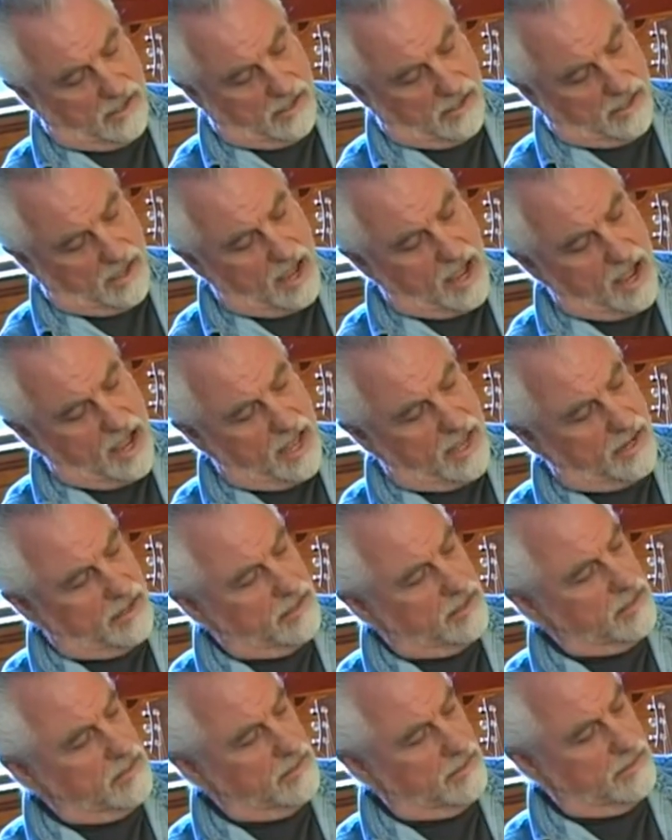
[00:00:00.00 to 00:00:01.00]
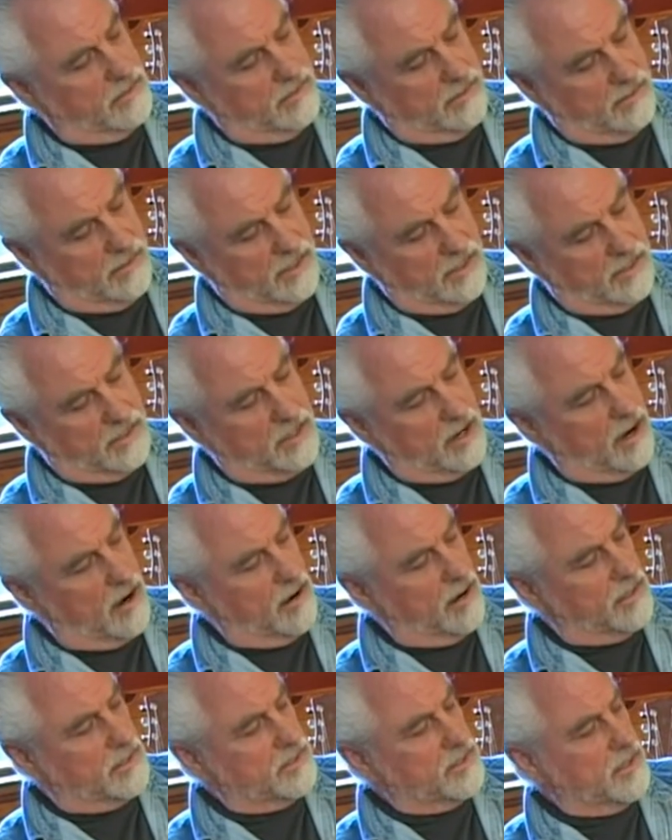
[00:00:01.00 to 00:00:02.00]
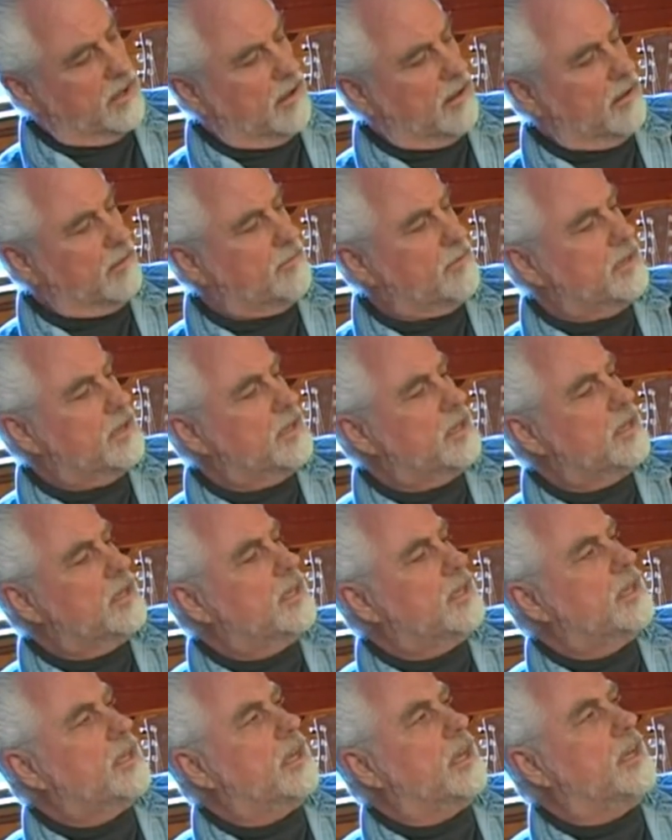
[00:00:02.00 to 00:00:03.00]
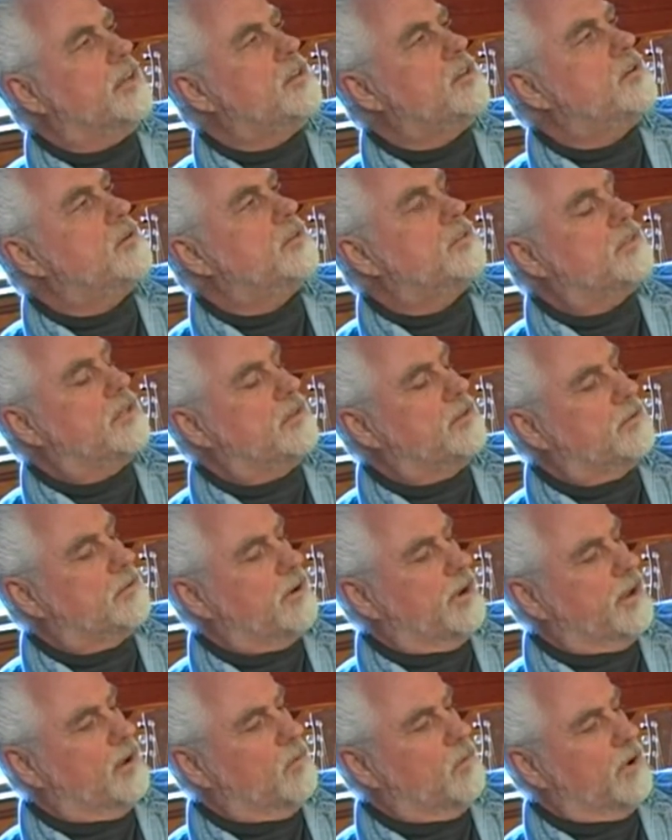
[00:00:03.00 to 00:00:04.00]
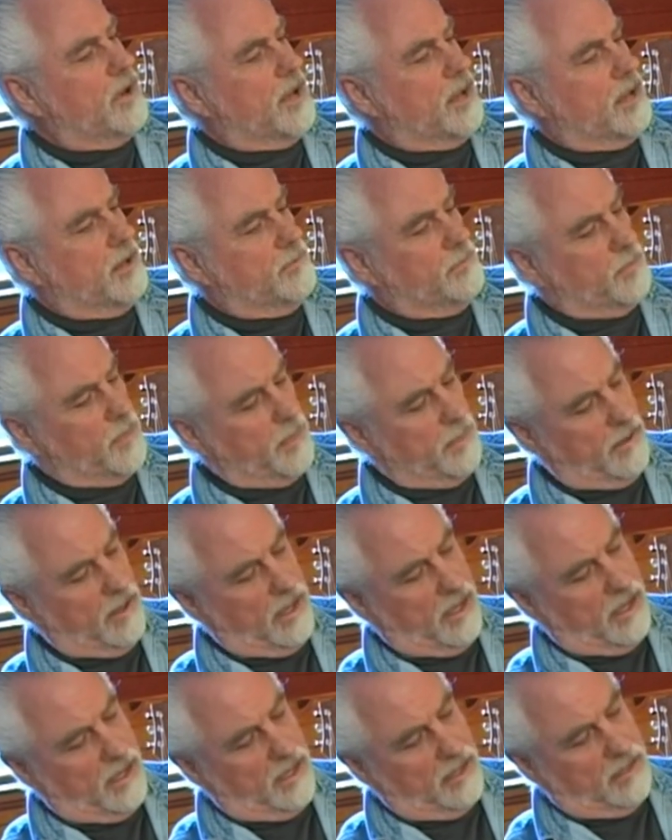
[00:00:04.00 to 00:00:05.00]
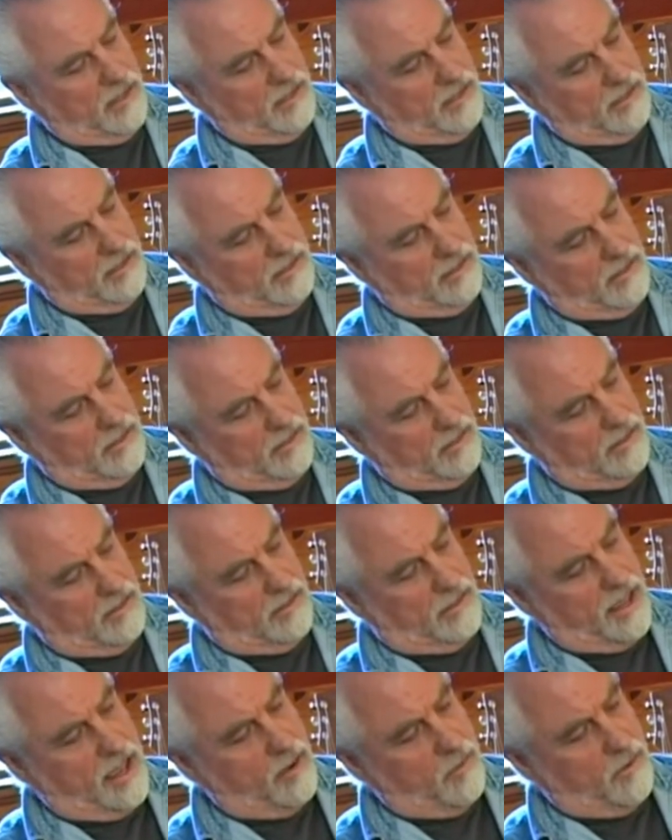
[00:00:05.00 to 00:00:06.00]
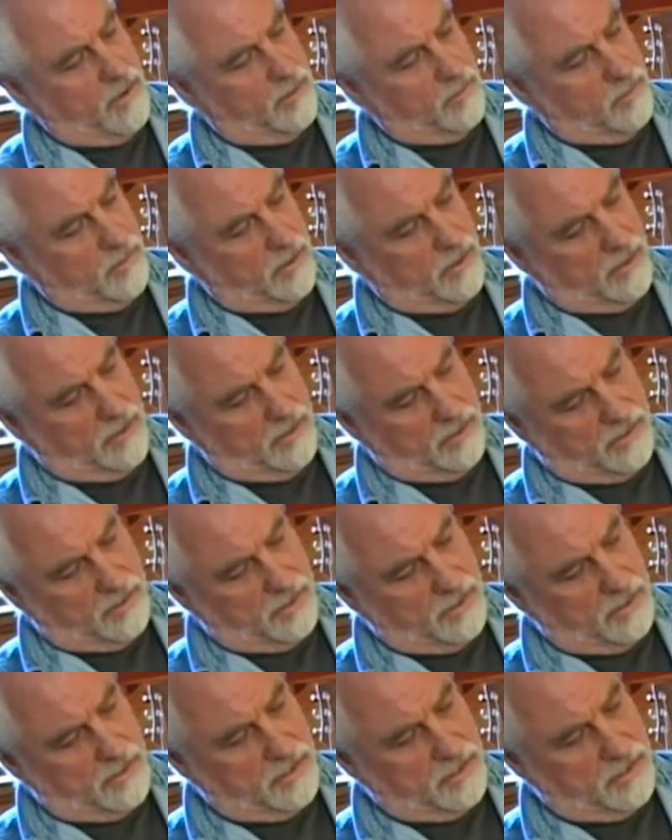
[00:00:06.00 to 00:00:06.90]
on the guitar itself and used in the right way. And that one, we're just